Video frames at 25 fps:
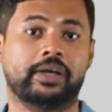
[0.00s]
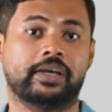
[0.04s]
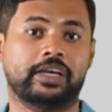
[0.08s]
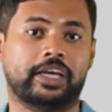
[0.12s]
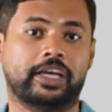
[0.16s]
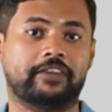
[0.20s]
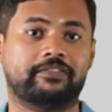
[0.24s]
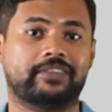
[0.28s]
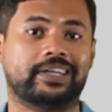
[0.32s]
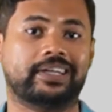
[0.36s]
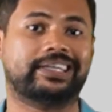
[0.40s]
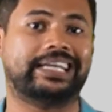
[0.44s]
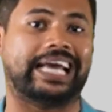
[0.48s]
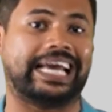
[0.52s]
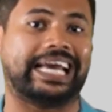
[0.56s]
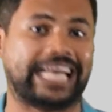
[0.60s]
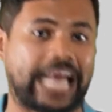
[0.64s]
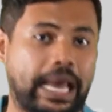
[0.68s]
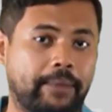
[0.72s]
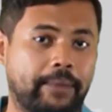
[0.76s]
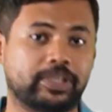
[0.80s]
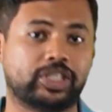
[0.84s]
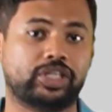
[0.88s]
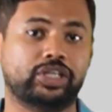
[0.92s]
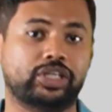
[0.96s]
If the
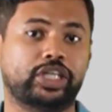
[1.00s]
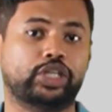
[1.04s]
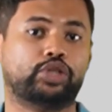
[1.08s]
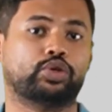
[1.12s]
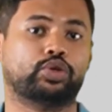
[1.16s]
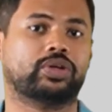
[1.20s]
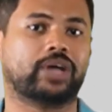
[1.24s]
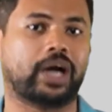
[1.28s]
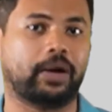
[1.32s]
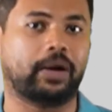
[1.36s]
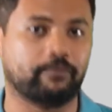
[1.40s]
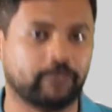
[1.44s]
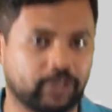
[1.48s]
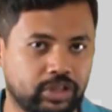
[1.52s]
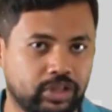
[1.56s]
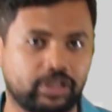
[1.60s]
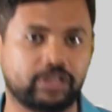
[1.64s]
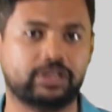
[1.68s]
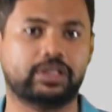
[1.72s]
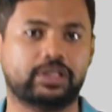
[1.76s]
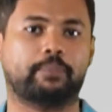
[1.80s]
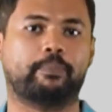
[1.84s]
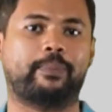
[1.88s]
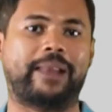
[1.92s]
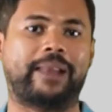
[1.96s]
dynamicity should come
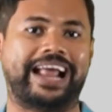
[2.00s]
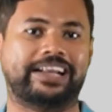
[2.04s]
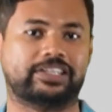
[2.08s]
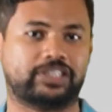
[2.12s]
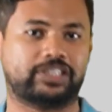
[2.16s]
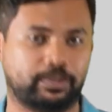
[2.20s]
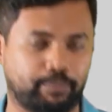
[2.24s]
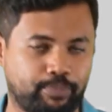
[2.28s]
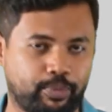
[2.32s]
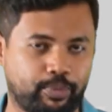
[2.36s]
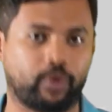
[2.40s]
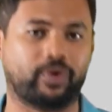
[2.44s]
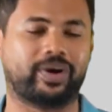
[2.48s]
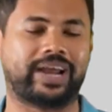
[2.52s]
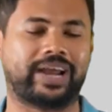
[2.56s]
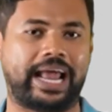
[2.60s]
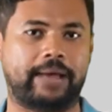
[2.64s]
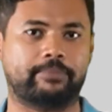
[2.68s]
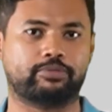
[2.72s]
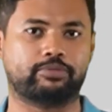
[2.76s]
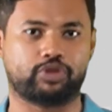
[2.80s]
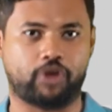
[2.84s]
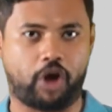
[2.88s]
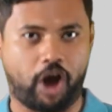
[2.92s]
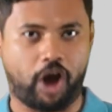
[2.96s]
within the plans and
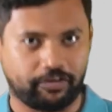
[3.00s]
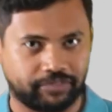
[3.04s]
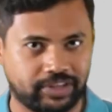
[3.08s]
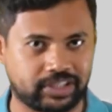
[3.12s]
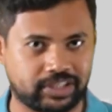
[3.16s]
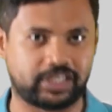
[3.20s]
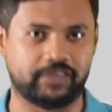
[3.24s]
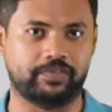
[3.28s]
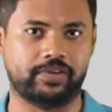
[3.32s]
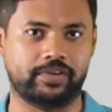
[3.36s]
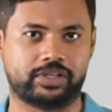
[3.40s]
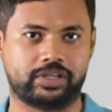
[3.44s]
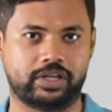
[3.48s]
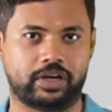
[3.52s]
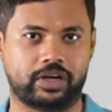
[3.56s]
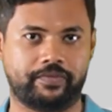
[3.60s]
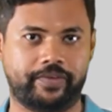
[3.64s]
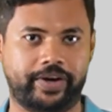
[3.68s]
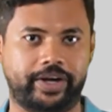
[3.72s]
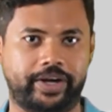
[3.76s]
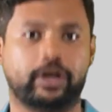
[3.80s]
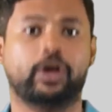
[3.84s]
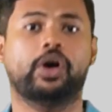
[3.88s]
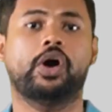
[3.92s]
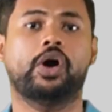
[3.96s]
programs of the civil
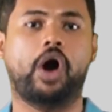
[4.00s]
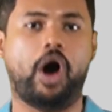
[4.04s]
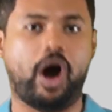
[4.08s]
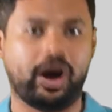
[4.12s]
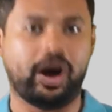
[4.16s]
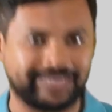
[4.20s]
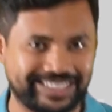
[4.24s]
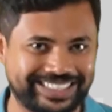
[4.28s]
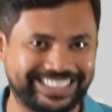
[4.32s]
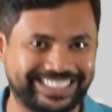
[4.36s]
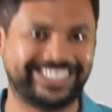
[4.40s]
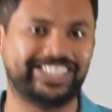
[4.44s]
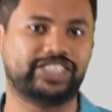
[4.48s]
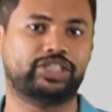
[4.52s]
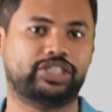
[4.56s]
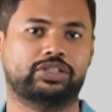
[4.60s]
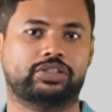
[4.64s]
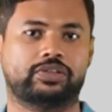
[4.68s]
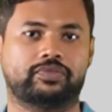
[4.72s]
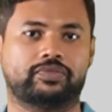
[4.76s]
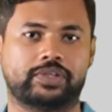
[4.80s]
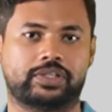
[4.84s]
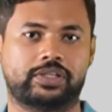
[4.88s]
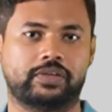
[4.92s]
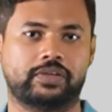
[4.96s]
servant or the decisions
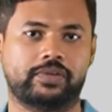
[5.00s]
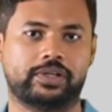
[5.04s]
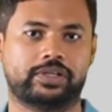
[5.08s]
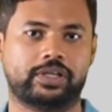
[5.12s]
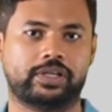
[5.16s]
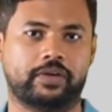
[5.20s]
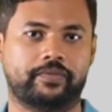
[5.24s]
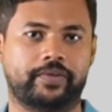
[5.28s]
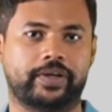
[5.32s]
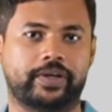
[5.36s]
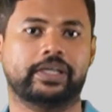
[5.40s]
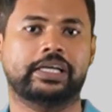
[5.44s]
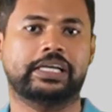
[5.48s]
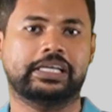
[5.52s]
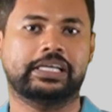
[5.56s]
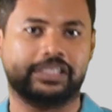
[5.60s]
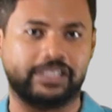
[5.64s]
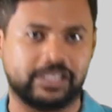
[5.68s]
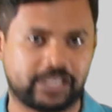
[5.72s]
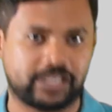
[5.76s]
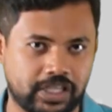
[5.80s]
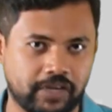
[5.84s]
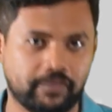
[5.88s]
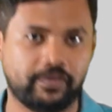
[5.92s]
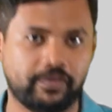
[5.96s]
of the civil
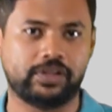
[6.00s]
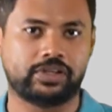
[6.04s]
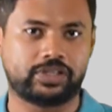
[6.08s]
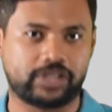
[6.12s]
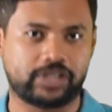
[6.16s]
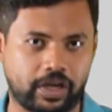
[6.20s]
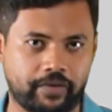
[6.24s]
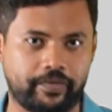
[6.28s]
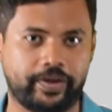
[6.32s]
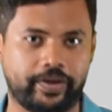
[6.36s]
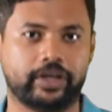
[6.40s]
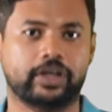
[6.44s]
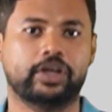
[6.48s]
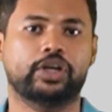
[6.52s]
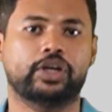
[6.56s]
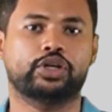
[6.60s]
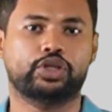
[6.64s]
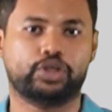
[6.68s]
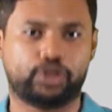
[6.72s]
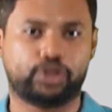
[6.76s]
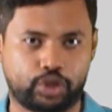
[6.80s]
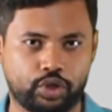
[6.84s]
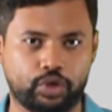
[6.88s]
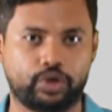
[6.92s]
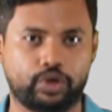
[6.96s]
servant
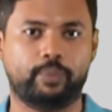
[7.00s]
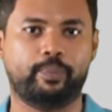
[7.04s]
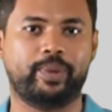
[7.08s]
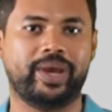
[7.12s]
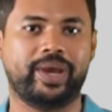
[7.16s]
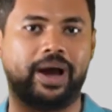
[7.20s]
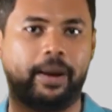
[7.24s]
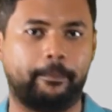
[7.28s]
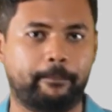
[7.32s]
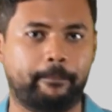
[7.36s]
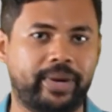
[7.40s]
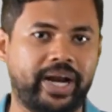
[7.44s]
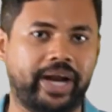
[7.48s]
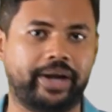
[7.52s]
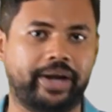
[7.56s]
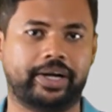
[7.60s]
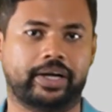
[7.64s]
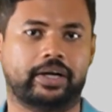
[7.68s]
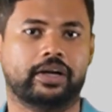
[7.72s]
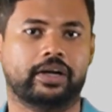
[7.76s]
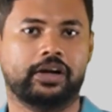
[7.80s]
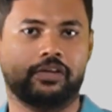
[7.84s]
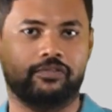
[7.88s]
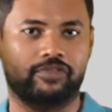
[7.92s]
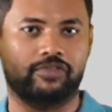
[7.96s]
should be
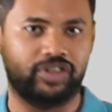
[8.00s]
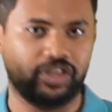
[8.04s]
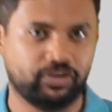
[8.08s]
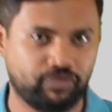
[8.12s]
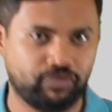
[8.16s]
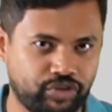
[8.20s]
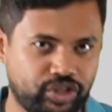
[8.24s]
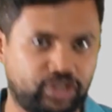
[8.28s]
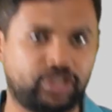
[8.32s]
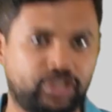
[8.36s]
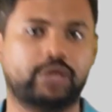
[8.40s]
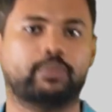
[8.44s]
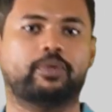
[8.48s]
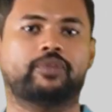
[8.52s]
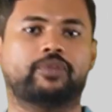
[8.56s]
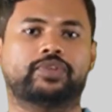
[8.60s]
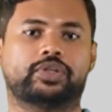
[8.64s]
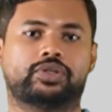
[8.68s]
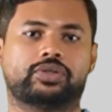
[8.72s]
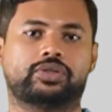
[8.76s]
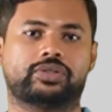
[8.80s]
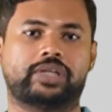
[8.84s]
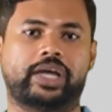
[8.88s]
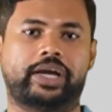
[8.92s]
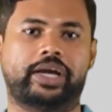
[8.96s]
updated with the wisdom of the
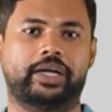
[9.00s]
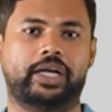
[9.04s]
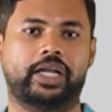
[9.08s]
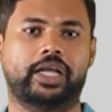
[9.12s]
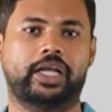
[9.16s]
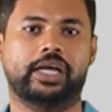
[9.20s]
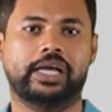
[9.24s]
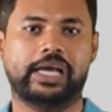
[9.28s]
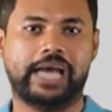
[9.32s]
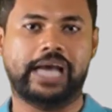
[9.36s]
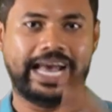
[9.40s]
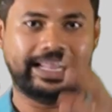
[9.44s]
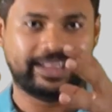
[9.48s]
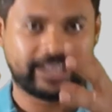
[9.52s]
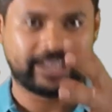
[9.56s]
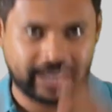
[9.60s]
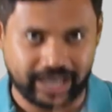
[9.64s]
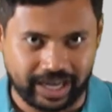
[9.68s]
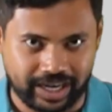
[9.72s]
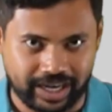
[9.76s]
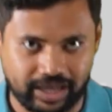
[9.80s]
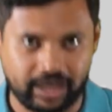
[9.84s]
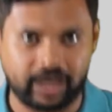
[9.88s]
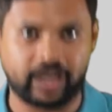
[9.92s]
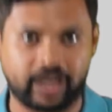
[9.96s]
society and the
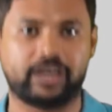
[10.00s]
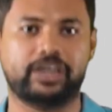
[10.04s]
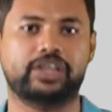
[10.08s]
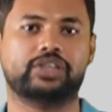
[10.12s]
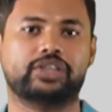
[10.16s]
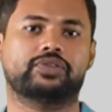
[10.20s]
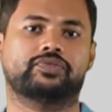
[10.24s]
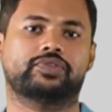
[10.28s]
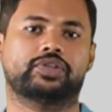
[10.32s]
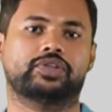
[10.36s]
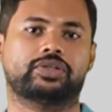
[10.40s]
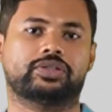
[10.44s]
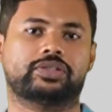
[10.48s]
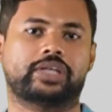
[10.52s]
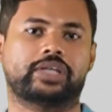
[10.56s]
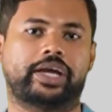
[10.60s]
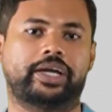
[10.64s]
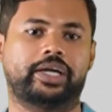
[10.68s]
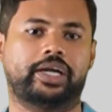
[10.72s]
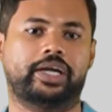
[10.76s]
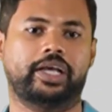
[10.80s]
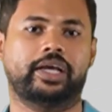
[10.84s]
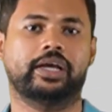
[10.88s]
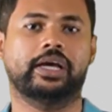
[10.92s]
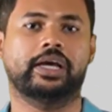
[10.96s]
current learnings of the
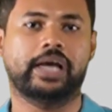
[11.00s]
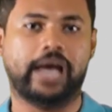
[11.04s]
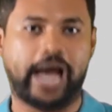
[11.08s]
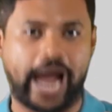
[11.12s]
society,